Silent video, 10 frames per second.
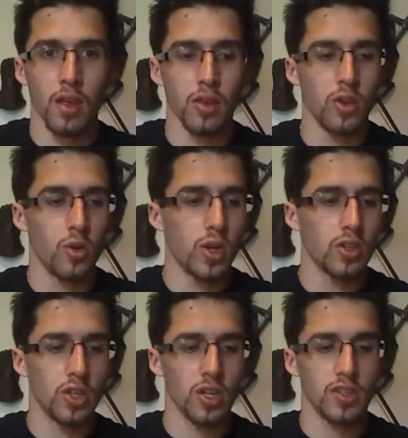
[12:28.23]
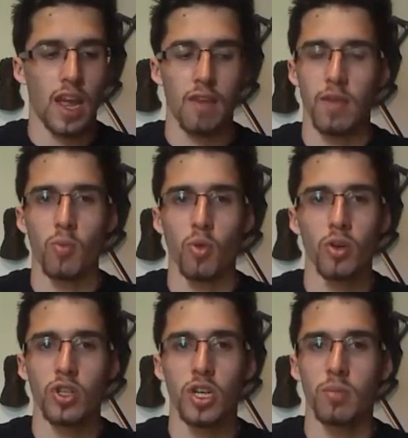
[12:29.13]
you can just have them
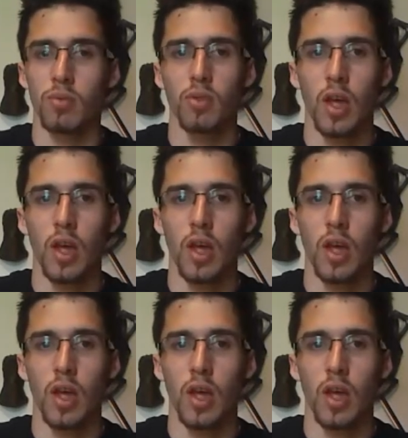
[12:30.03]
worship